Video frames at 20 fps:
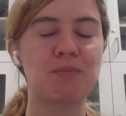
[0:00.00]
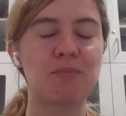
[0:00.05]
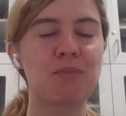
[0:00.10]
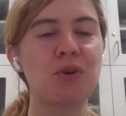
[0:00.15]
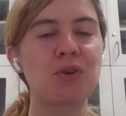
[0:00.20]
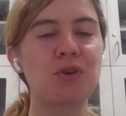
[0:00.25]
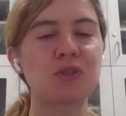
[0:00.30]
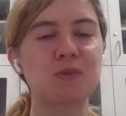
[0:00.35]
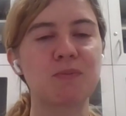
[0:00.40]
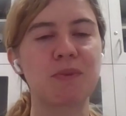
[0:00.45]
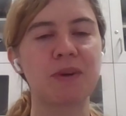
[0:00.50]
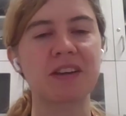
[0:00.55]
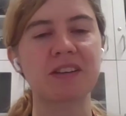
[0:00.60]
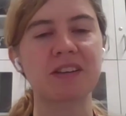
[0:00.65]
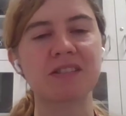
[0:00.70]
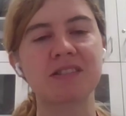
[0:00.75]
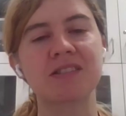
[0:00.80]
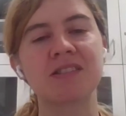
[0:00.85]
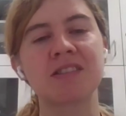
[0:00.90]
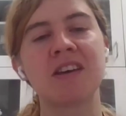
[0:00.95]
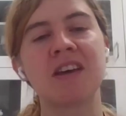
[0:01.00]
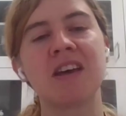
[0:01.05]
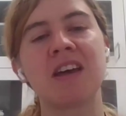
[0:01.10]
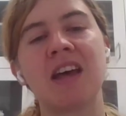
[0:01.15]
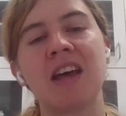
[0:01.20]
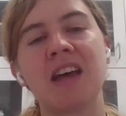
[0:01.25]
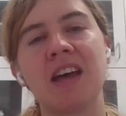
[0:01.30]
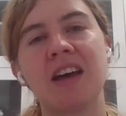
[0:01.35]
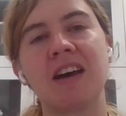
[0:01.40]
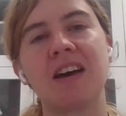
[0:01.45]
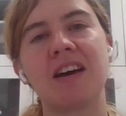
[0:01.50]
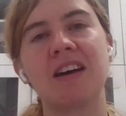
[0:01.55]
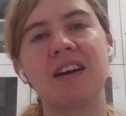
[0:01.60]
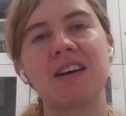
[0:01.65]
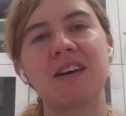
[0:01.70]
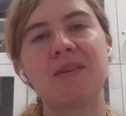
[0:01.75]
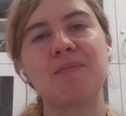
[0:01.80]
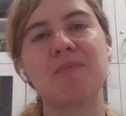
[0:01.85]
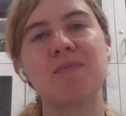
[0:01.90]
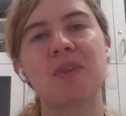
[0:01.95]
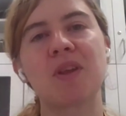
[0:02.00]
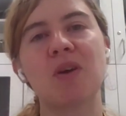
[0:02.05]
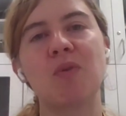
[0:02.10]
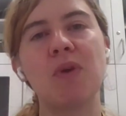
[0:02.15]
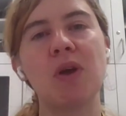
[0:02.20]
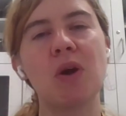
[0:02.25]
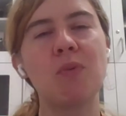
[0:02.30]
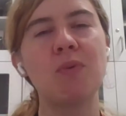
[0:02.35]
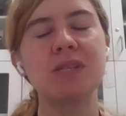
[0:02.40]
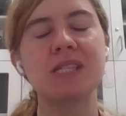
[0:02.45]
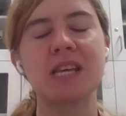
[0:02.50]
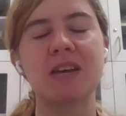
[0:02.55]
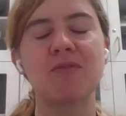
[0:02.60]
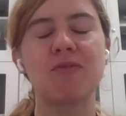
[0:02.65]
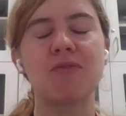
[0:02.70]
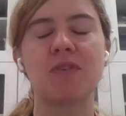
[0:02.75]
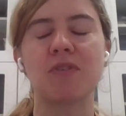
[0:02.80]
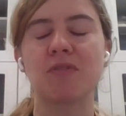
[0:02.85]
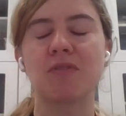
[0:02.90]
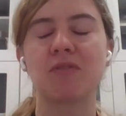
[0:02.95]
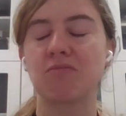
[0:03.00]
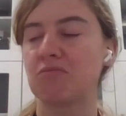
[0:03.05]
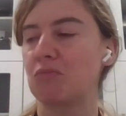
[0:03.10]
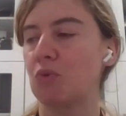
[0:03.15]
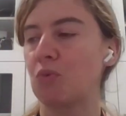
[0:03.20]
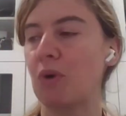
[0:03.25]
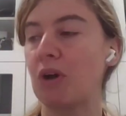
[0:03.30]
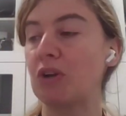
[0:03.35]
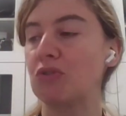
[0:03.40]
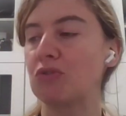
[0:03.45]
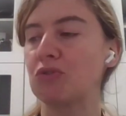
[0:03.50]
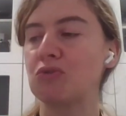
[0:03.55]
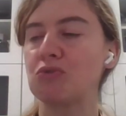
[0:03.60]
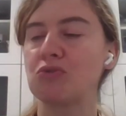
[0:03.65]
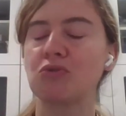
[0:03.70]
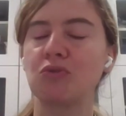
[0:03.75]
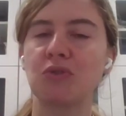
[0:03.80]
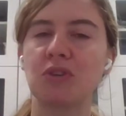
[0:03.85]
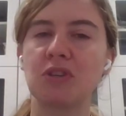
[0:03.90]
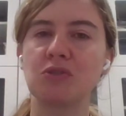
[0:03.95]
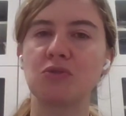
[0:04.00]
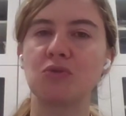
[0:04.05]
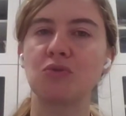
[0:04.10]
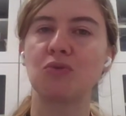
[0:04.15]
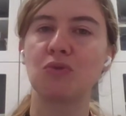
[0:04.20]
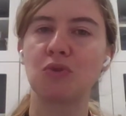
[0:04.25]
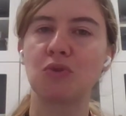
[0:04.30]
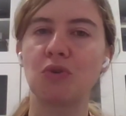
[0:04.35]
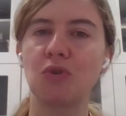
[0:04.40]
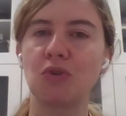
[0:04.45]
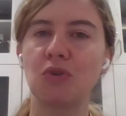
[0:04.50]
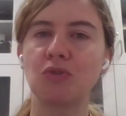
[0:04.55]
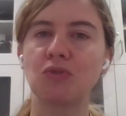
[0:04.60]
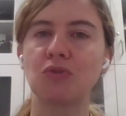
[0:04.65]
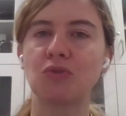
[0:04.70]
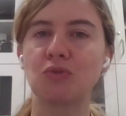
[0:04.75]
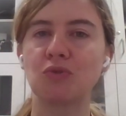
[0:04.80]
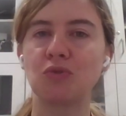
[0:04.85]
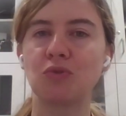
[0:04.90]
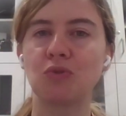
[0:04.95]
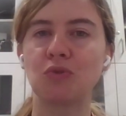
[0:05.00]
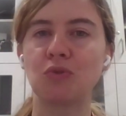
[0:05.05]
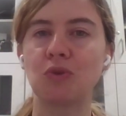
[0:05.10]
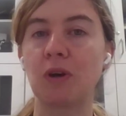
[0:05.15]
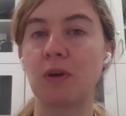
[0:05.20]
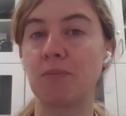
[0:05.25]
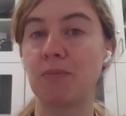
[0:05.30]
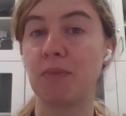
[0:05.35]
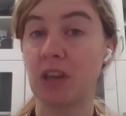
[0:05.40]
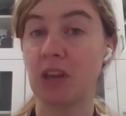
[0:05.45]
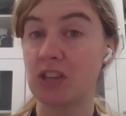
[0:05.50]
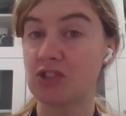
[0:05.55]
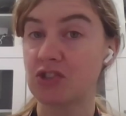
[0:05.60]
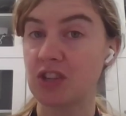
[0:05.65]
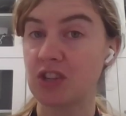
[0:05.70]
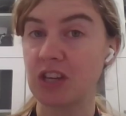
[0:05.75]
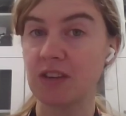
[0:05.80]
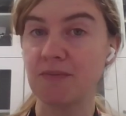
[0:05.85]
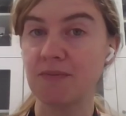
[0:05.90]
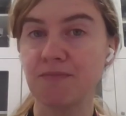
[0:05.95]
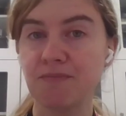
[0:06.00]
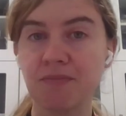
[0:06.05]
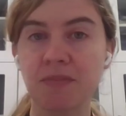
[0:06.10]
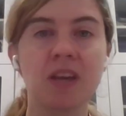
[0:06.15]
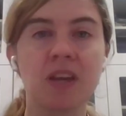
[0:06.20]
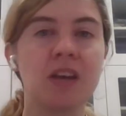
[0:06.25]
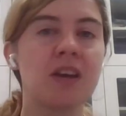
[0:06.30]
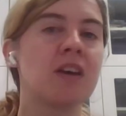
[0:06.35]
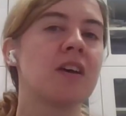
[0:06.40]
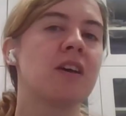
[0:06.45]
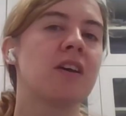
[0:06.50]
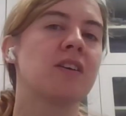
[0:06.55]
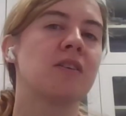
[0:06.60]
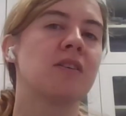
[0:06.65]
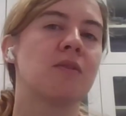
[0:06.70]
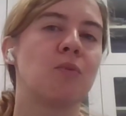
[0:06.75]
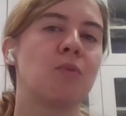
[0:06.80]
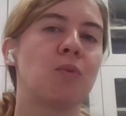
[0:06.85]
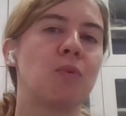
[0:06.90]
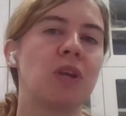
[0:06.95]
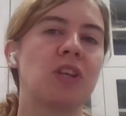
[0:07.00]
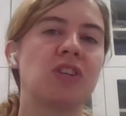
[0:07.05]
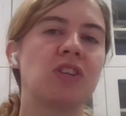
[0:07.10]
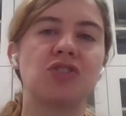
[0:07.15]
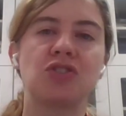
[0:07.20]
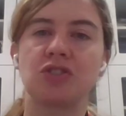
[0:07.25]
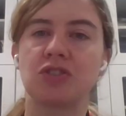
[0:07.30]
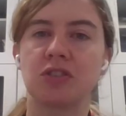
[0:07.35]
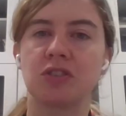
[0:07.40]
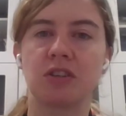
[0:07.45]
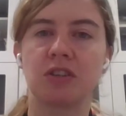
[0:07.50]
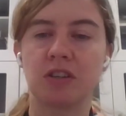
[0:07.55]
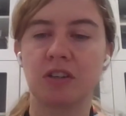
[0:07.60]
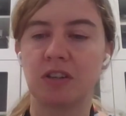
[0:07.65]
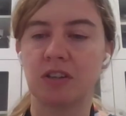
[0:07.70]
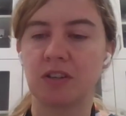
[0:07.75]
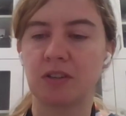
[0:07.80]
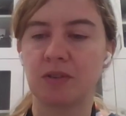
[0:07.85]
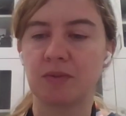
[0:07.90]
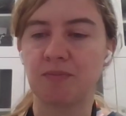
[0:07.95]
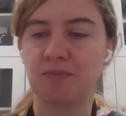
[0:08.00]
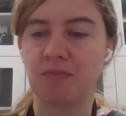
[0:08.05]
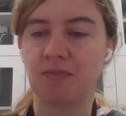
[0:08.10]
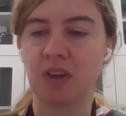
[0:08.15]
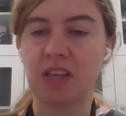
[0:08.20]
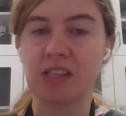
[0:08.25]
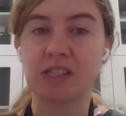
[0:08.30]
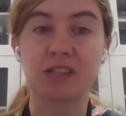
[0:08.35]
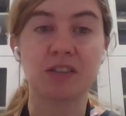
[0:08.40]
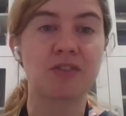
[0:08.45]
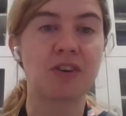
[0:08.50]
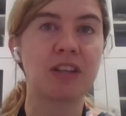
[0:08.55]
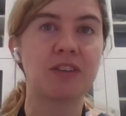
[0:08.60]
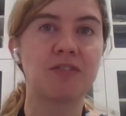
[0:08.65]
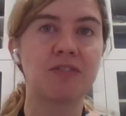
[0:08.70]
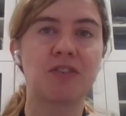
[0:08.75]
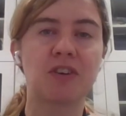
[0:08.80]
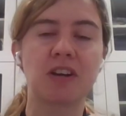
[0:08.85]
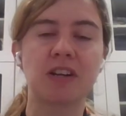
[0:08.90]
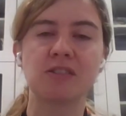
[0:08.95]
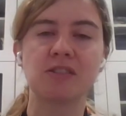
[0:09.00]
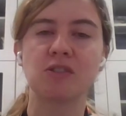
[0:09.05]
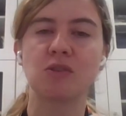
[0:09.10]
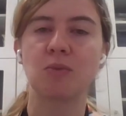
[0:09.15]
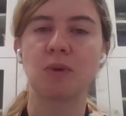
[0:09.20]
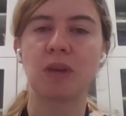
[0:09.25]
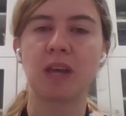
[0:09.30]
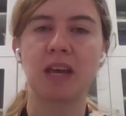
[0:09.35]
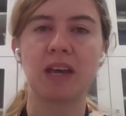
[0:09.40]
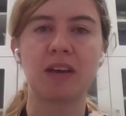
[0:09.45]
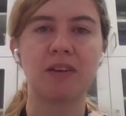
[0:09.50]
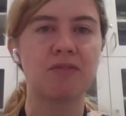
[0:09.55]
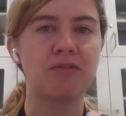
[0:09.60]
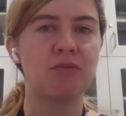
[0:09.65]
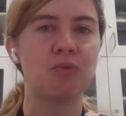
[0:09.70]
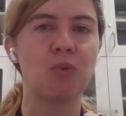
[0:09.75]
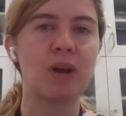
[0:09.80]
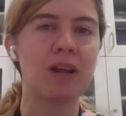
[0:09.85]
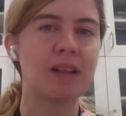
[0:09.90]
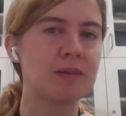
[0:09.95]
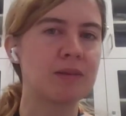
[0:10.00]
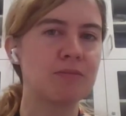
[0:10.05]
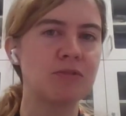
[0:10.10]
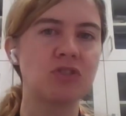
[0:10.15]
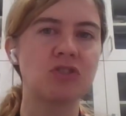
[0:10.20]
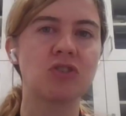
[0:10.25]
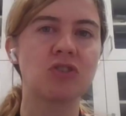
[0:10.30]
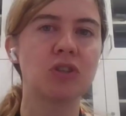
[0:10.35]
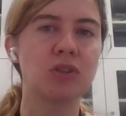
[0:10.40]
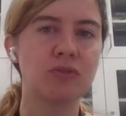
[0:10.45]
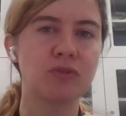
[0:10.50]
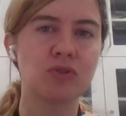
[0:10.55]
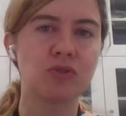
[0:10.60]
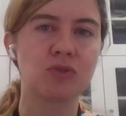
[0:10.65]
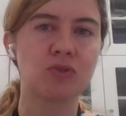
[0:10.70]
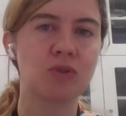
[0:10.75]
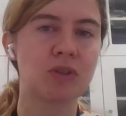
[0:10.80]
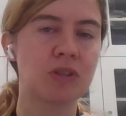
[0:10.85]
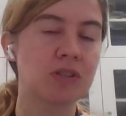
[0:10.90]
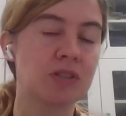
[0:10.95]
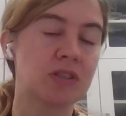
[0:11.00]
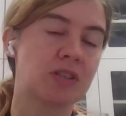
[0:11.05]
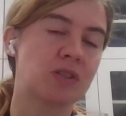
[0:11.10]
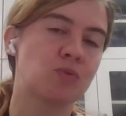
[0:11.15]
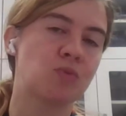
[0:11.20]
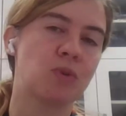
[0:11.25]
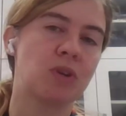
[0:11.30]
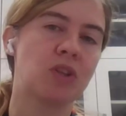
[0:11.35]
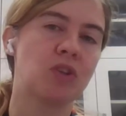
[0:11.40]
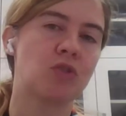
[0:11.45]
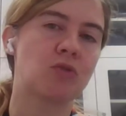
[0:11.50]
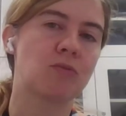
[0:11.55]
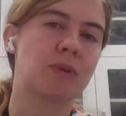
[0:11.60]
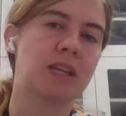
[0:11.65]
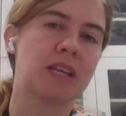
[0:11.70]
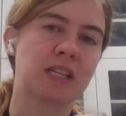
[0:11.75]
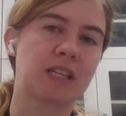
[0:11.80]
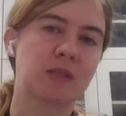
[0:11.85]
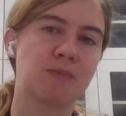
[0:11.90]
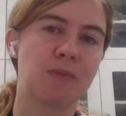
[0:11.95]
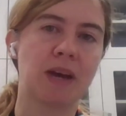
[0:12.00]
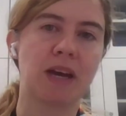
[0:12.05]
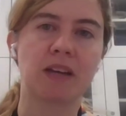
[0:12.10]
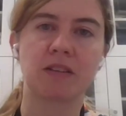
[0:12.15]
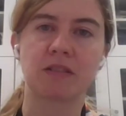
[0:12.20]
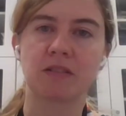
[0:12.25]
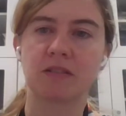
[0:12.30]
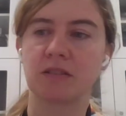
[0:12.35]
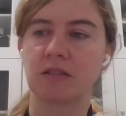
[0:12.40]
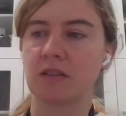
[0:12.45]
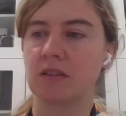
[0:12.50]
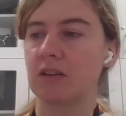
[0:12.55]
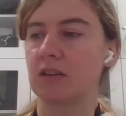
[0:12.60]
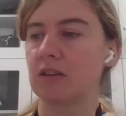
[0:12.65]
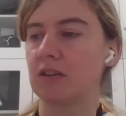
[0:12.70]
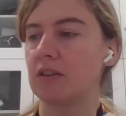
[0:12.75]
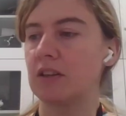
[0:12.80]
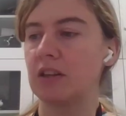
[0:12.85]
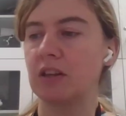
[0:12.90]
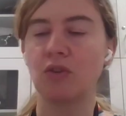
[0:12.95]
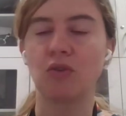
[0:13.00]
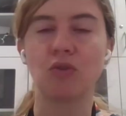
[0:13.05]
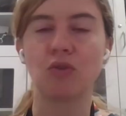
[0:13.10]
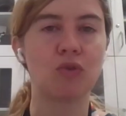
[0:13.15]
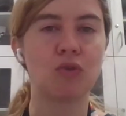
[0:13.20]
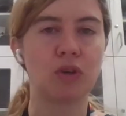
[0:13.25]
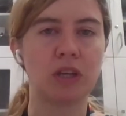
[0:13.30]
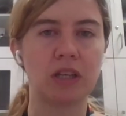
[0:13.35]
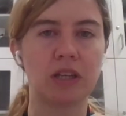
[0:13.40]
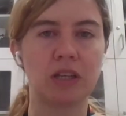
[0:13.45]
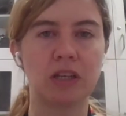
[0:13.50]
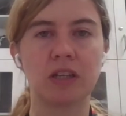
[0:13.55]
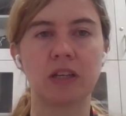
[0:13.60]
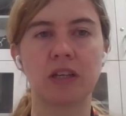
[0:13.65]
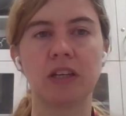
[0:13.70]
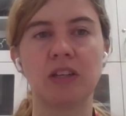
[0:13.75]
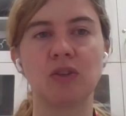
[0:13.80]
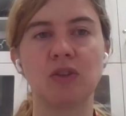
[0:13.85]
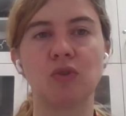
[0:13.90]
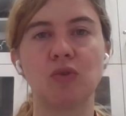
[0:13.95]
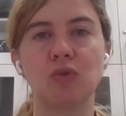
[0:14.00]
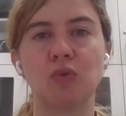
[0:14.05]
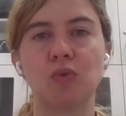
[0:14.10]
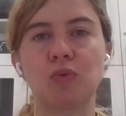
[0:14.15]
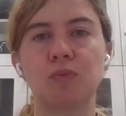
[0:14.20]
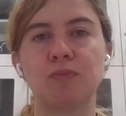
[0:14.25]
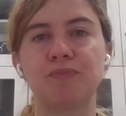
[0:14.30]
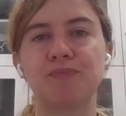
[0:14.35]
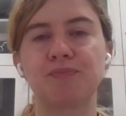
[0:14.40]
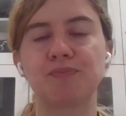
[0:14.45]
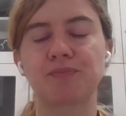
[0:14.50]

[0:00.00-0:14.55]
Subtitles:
prospects. We always have one or two students who go on to do a PhD, which is great for us. So we have, while the majority of students, as we normally expect, they go into